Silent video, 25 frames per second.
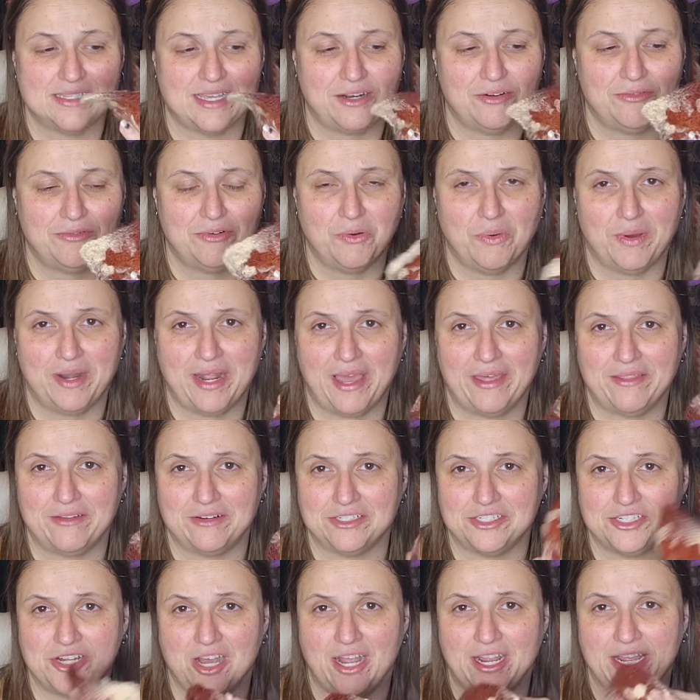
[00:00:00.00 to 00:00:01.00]
I don't know what
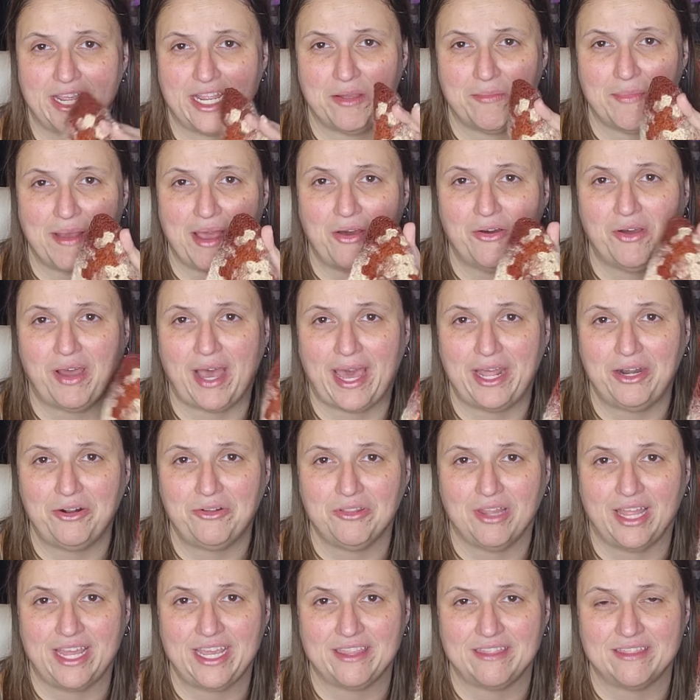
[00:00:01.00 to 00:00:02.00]
Heather's talking about. I
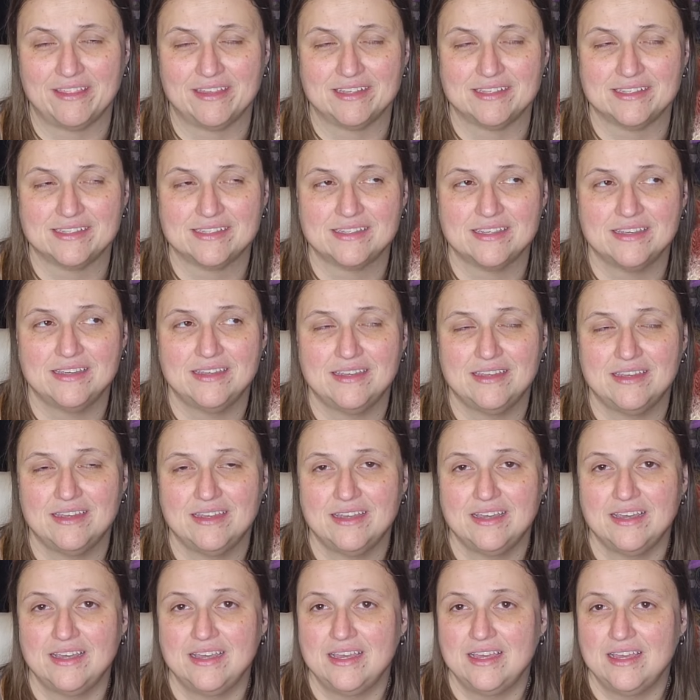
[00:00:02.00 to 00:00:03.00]
don't like this.
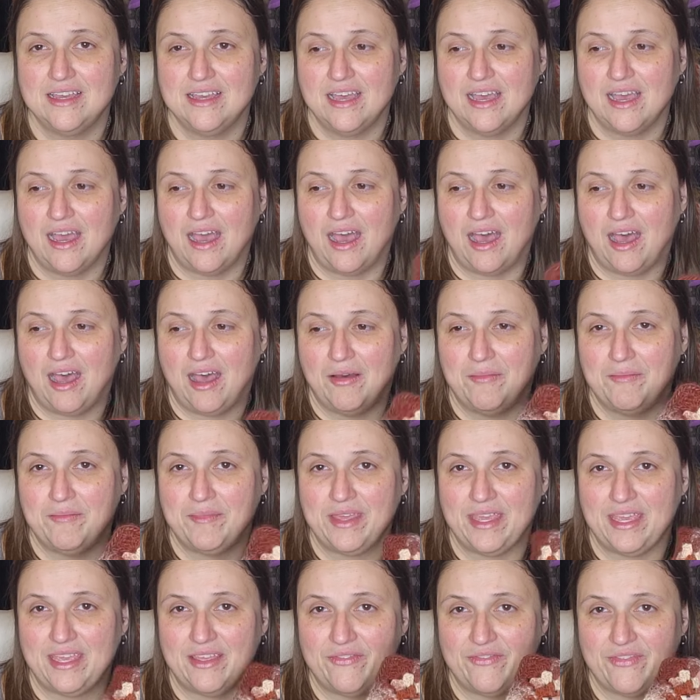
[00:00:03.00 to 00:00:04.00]
Um,
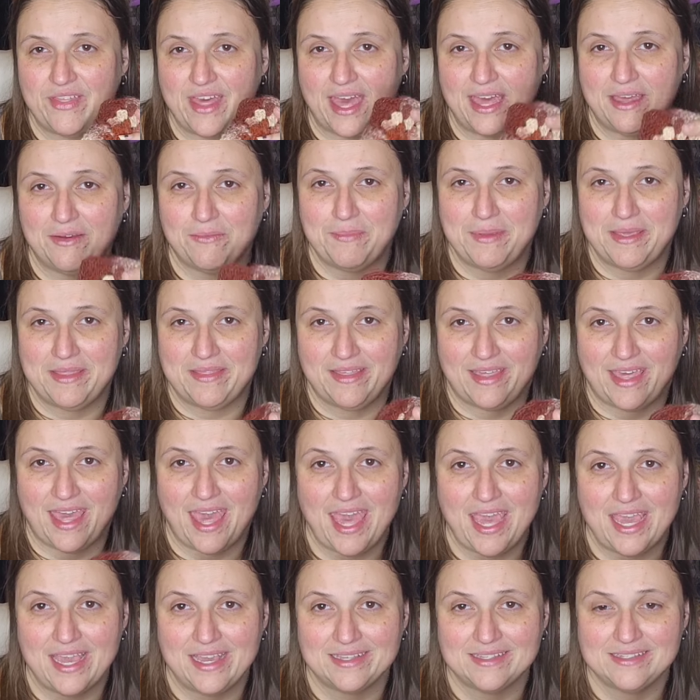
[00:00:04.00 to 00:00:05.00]
if that be the
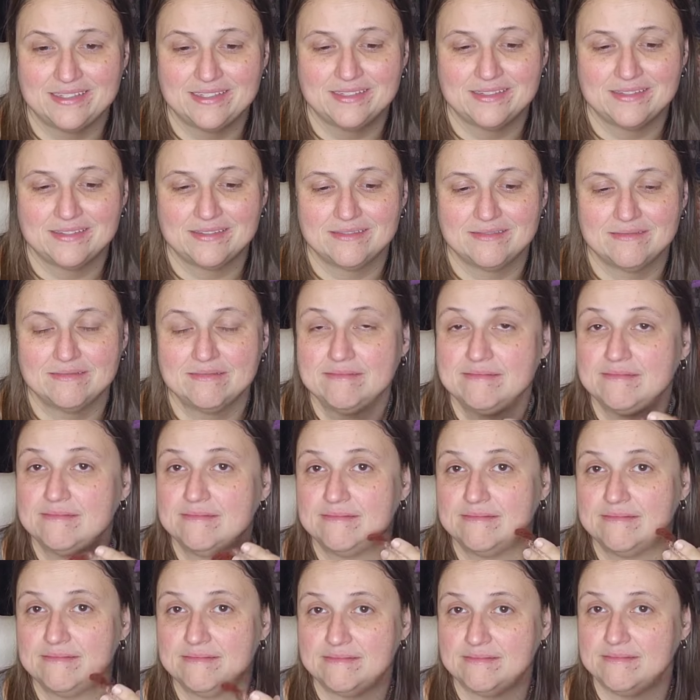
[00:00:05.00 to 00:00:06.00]
case,
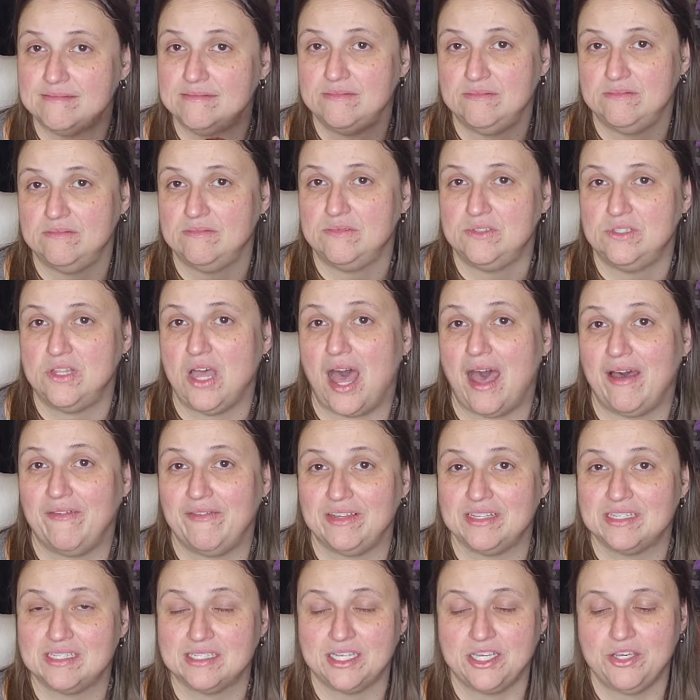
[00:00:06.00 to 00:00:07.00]

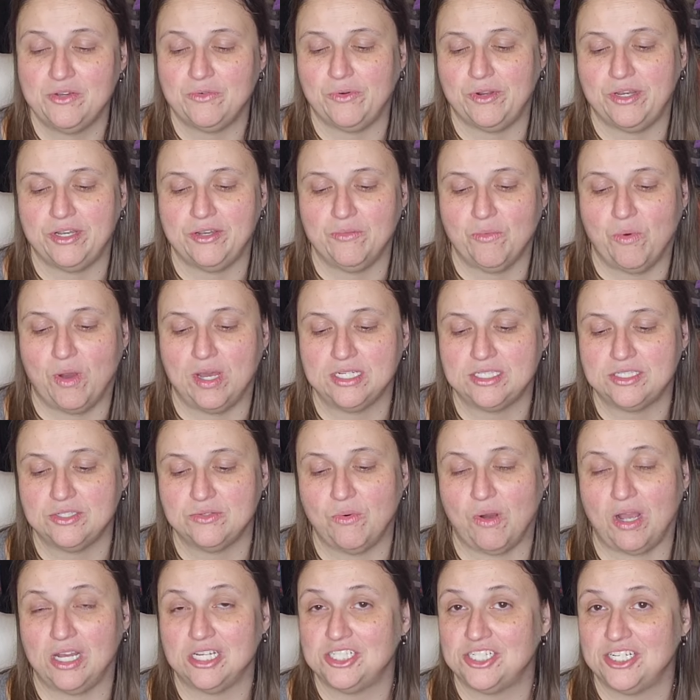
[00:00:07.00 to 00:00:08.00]
obviously you wouldn't want to
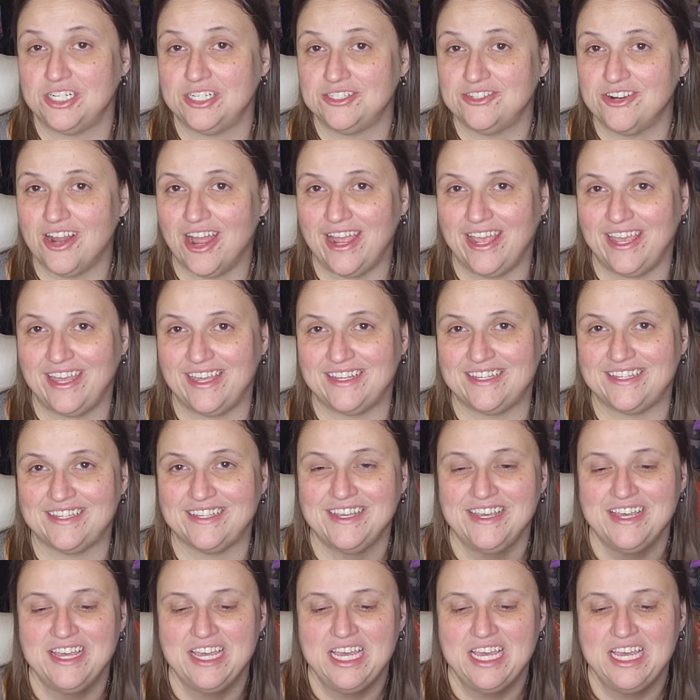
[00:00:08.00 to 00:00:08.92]
wash it and dry it.